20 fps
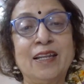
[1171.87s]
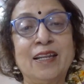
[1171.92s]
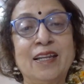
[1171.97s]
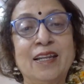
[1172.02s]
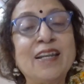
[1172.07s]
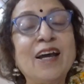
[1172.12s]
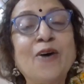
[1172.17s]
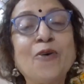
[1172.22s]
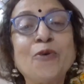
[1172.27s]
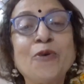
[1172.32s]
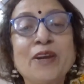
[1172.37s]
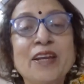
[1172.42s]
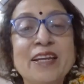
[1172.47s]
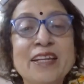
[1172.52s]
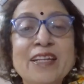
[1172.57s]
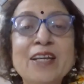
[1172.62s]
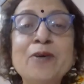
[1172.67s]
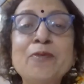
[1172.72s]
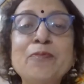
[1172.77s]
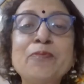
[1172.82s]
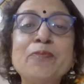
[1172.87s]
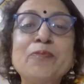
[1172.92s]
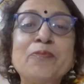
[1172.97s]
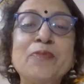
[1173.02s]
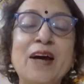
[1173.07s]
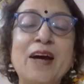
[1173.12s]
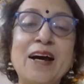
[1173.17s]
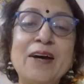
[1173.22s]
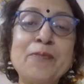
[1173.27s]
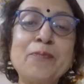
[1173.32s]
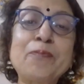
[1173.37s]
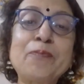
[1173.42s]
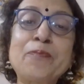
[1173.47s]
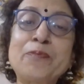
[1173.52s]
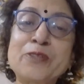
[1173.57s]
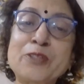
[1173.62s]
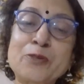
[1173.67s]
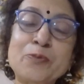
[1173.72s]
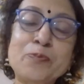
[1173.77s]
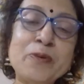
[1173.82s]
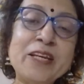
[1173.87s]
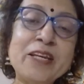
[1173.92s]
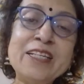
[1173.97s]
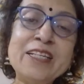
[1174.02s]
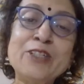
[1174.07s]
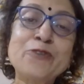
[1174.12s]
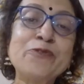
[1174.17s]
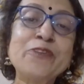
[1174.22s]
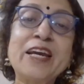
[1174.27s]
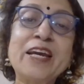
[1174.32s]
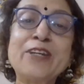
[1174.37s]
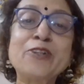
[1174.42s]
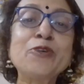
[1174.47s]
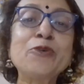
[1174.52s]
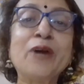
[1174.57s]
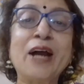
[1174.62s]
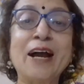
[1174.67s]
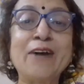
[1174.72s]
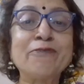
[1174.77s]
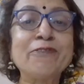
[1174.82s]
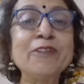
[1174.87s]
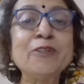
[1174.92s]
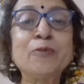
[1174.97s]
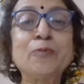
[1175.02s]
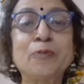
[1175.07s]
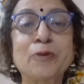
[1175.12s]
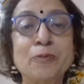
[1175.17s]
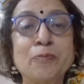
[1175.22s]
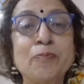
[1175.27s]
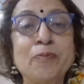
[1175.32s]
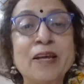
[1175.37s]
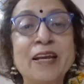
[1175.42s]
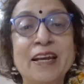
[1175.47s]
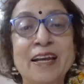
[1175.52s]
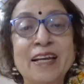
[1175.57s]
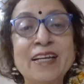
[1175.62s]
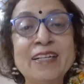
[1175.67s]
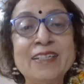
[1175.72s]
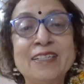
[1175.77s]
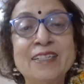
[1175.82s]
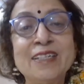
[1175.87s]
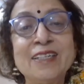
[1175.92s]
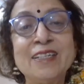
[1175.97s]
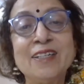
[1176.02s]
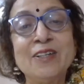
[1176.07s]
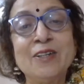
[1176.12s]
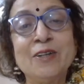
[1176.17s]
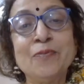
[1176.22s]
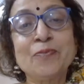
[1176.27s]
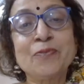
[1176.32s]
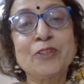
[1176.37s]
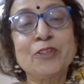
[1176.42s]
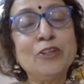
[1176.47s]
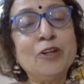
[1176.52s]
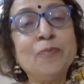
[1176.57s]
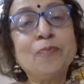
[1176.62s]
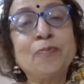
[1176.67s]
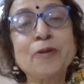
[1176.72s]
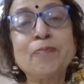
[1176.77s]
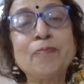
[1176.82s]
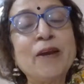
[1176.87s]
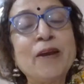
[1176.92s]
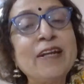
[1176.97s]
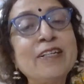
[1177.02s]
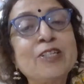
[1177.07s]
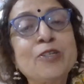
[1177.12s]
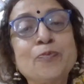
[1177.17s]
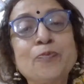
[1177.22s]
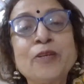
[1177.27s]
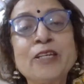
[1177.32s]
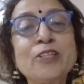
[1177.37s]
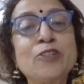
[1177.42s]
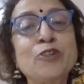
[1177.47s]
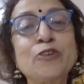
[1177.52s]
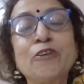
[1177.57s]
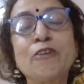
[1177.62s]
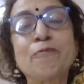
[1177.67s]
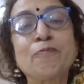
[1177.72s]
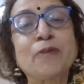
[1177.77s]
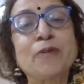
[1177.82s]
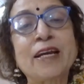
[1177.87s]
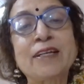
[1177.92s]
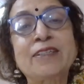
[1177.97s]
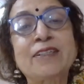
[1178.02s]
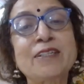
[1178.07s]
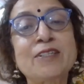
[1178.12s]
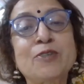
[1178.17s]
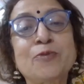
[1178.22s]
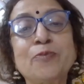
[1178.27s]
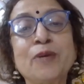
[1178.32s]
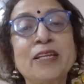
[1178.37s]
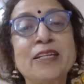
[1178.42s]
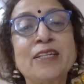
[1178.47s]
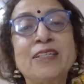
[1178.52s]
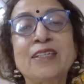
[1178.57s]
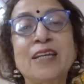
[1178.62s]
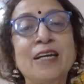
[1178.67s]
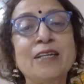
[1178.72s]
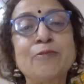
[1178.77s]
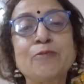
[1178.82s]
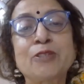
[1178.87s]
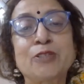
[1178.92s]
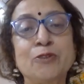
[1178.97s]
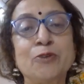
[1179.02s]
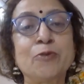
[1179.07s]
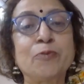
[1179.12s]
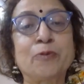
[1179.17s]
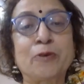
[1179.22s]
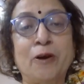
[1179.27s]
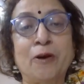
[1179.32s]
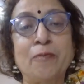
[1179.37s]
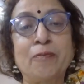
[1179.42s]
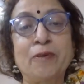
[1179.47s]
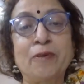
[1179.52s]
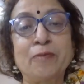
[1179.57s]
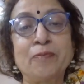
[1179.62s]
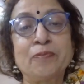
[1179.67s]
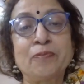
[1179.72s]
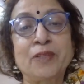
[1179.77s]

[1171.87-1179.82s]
Now, in a speech where you haven't prepared, prepared speech you have practiced many times, no problem.